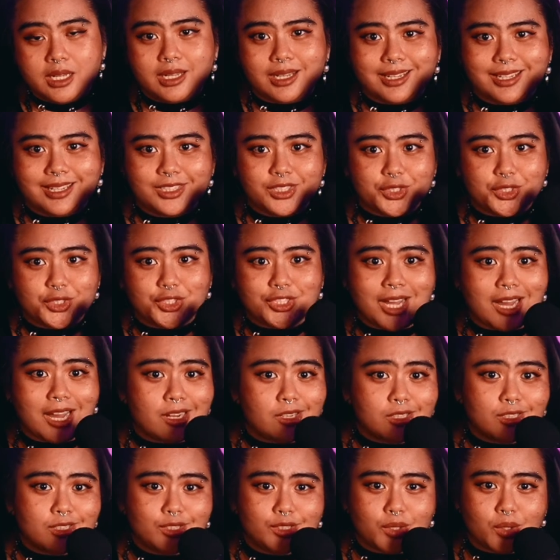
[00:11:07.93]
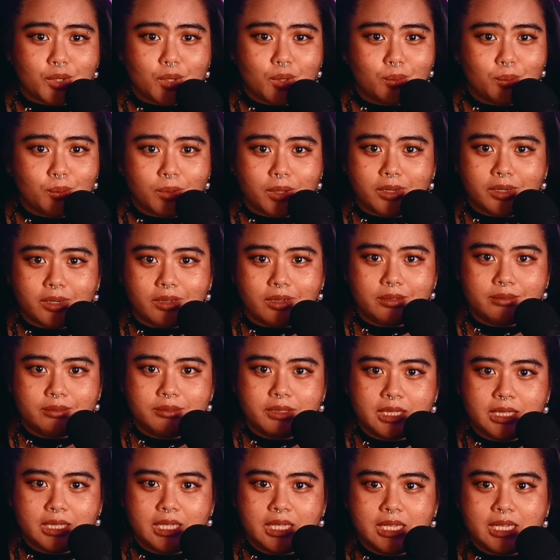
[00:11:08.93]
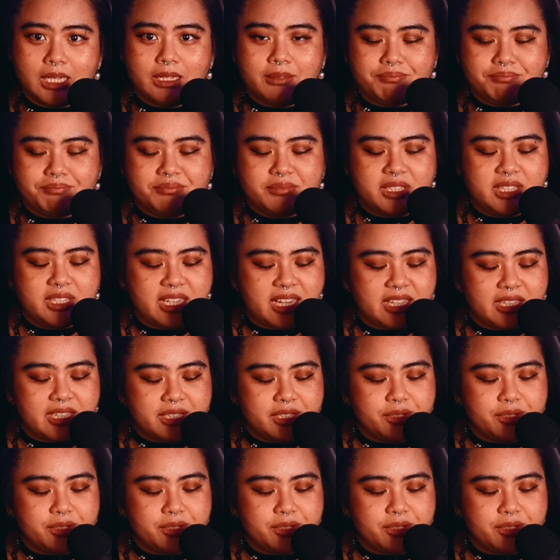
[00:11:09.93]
it shatters her world. That and